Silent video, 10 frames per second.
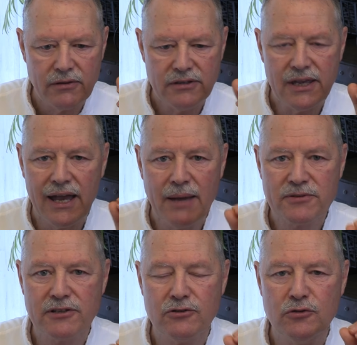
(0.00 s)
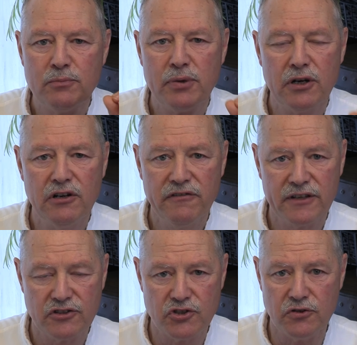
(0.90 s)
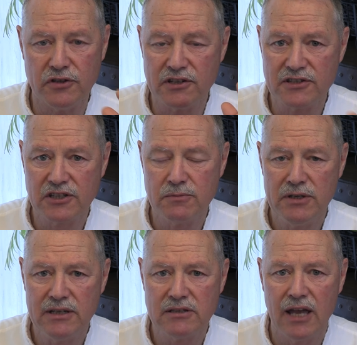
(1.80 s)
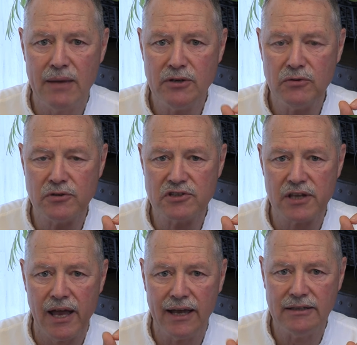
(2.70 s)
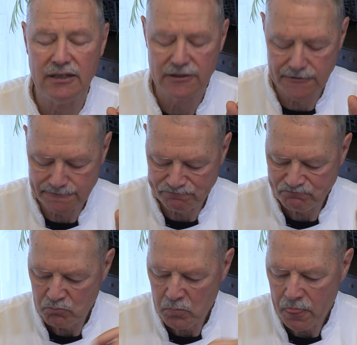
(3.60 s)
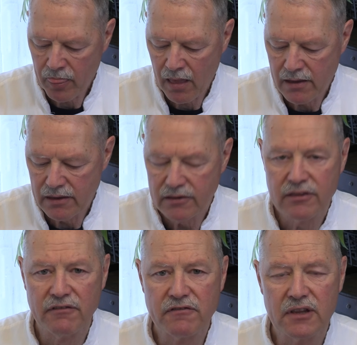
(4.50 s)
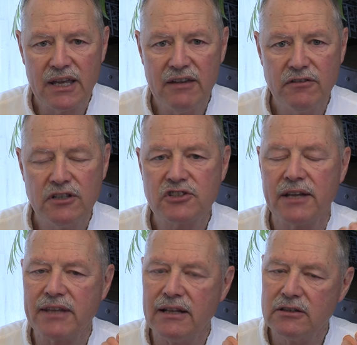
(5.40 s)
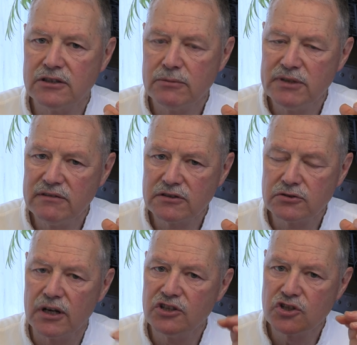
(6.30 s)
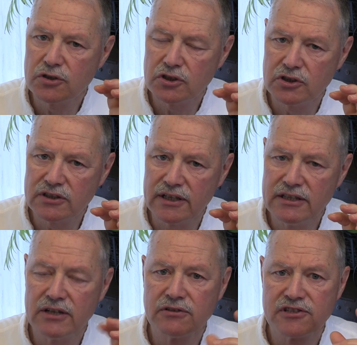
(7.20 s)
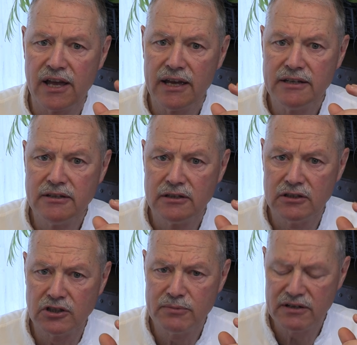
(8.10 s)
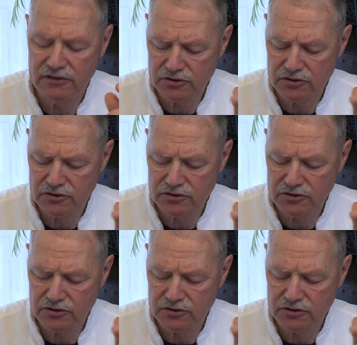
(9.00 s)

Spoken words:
The absolute perfect chew. The 6-minute timing was ideal. The flavor, it's got that little bit of a crunch, cooked on the outside, a little bit of a